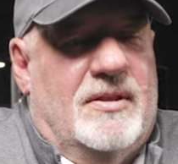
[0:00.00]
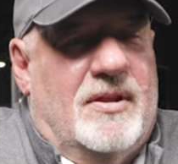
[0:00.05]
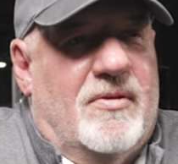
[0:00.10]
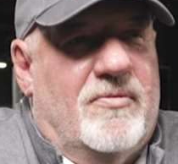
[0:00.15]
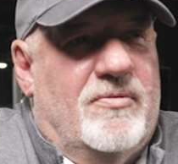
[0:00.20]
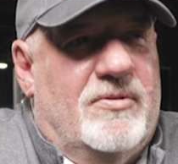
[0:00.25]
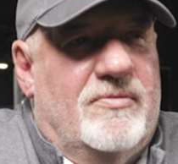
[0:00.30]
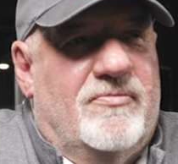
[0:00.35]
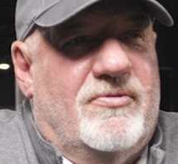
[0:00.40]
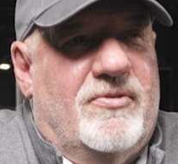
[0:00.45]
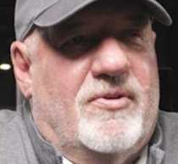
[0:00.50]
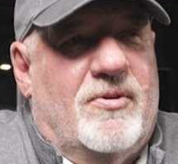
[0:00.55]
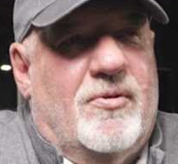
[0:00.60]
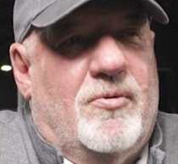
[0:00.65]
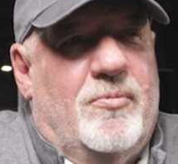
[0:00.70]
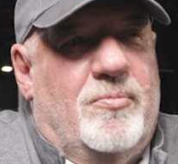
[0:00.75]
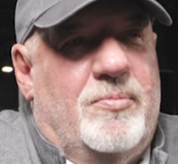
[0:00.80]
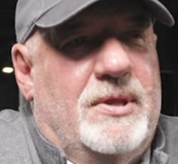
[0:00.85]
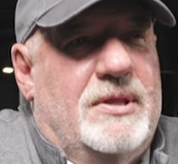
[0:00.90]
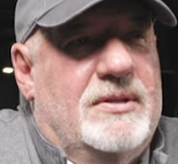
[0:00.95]
know, in
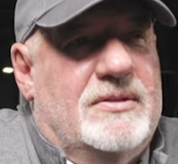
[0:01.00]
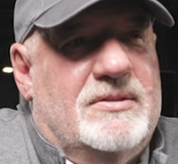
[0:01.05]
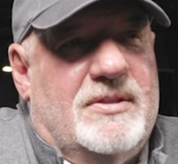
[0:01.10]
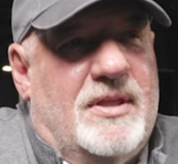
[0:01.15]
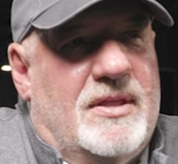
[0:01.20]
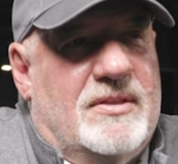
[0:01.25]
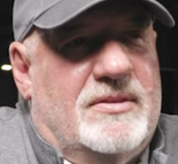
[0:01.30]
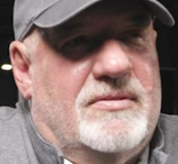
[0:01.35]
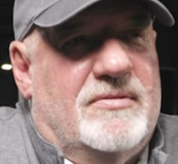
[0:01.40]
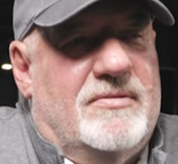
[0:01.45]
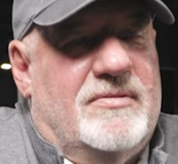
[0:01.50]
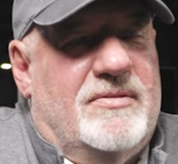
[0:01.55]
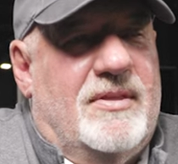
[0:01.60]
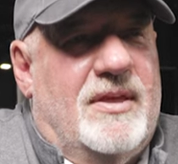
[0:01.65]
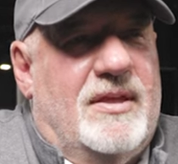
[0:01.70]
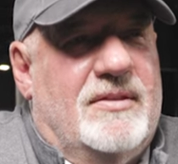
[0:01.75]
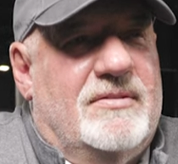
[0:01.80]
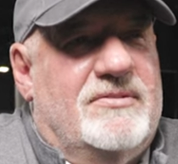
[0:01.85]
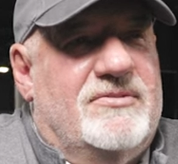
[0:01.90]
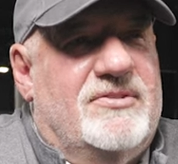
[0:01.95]
Vero Beach, that that